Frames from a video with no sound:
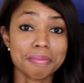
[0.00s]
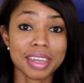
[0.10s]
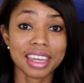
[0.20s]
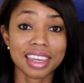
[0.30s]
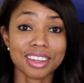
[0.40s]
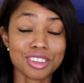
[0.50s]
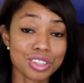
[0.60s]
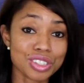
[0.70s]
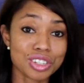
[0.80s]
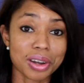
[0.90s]
me
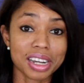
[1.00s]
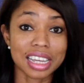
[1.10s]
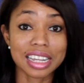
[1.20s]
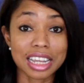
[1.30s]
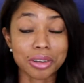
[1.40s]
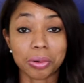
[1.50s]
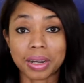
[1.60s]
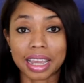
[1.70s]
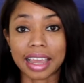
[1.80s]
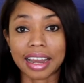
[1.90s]
to start eating
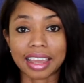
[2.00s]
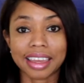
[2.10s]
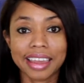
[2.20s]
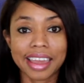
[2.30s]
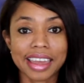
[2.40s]
organic.